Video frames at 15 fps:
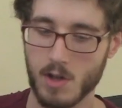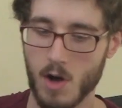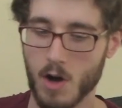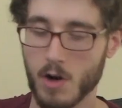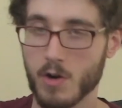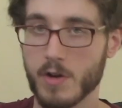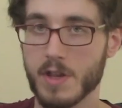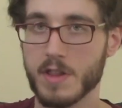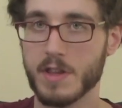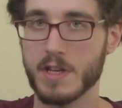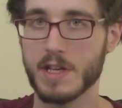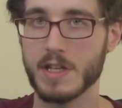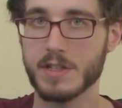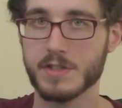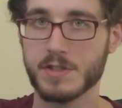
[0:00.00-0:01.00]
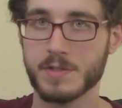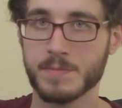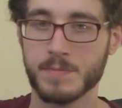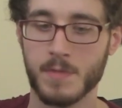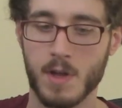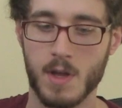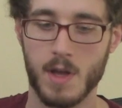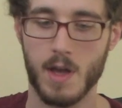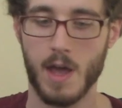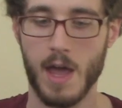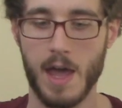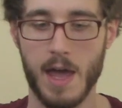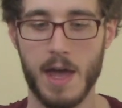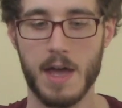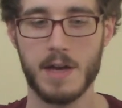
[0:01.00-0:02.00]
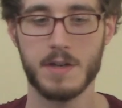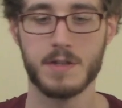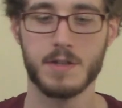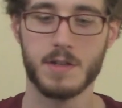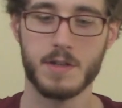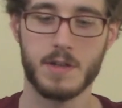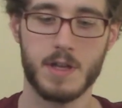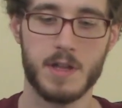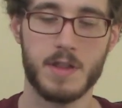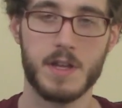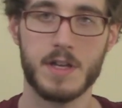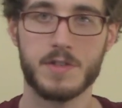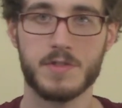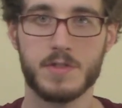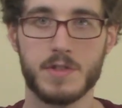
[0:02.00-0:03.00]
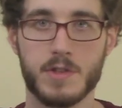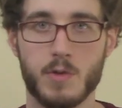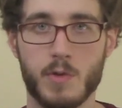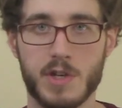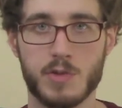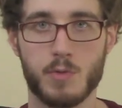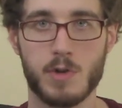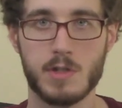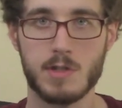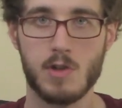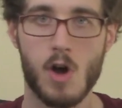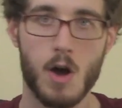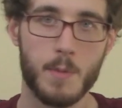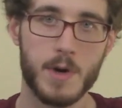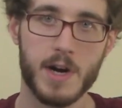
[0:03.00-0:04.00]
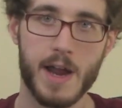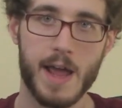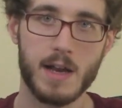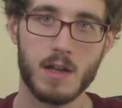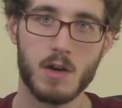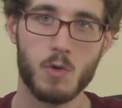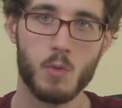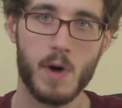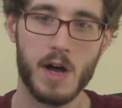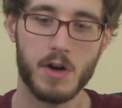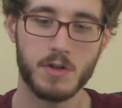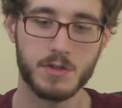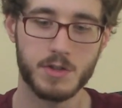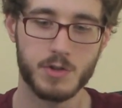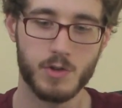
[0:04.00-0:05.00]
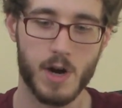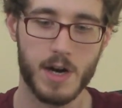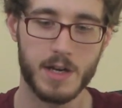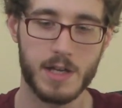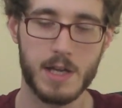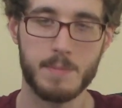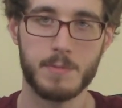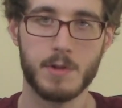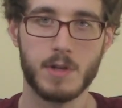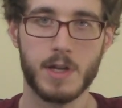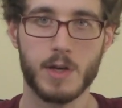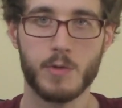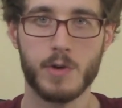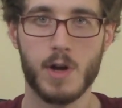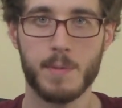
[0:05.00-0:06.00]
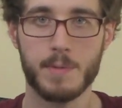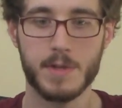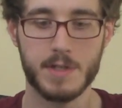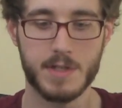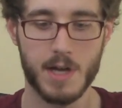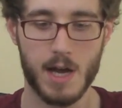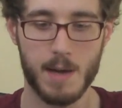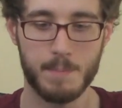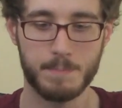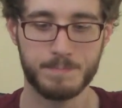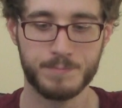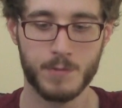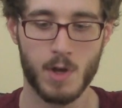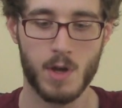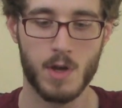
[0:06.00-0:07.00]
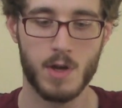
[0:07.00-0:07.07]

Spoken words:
longer in these, and in this the wicks weren't as long, but it had a little well to try and keep the liquid up in the top.